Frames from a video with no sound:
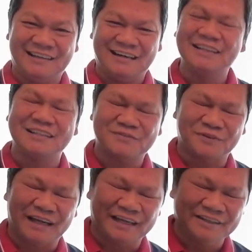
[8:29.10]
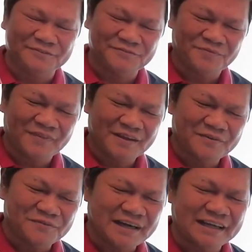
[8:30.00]
Let us pray.
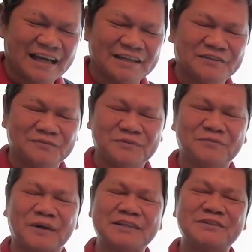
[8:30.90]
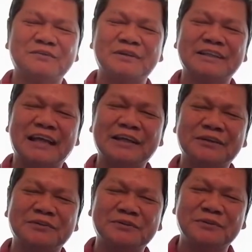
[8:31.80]
Father God, we praise you and we thank
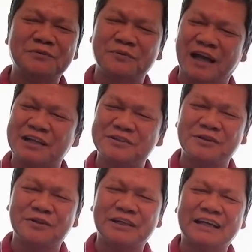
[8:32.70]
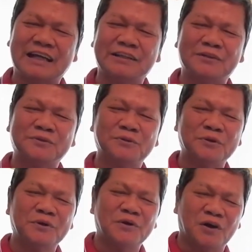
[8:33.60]
you. We ask you, Lord God, to
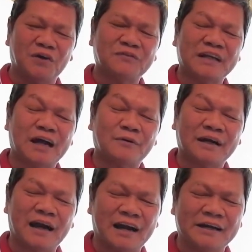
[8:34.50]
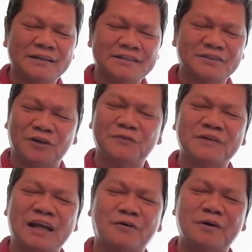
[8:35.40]
open our hearts,
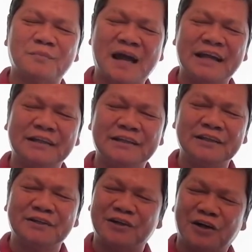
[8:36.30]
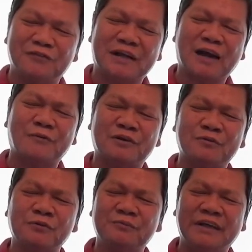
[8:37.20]
open our mind, open our
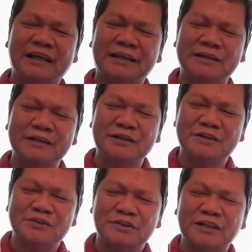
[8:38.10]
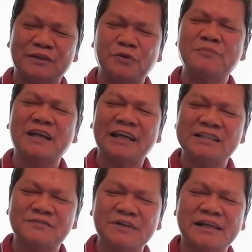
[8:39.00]
whole being so that we may
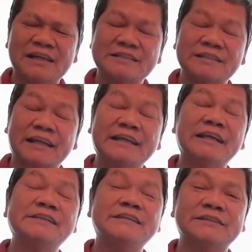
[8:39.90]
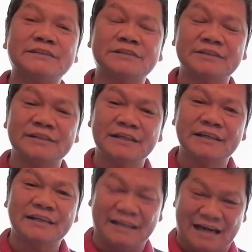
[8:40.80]
experience the real Jesus
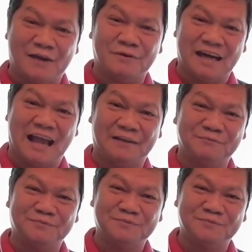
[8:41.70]
in our life.